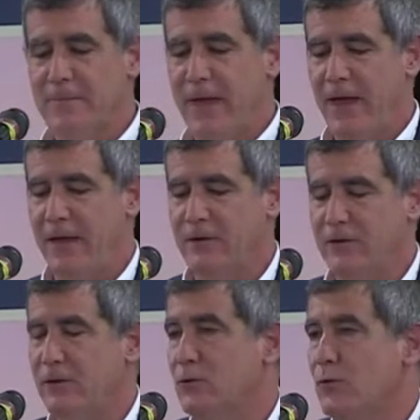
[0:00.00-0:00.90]
and
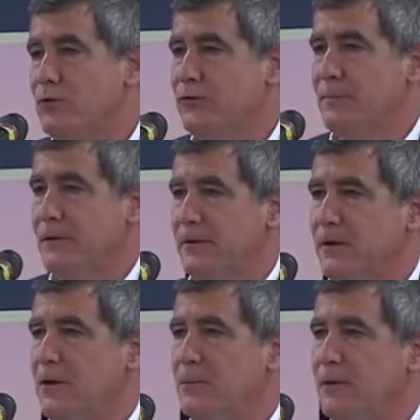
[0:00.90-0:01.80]
endorses something that
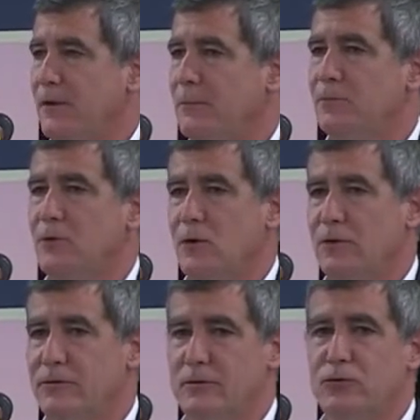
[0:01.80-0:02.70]
later becomes known
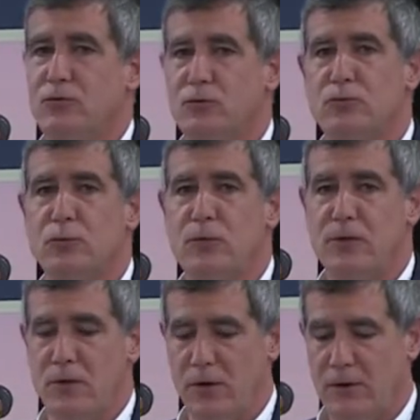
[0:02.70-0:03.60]
as the two truth
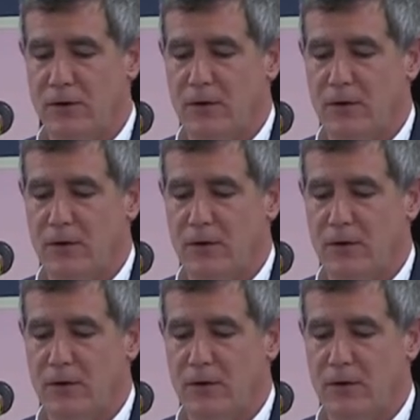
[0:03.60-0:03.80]
theory,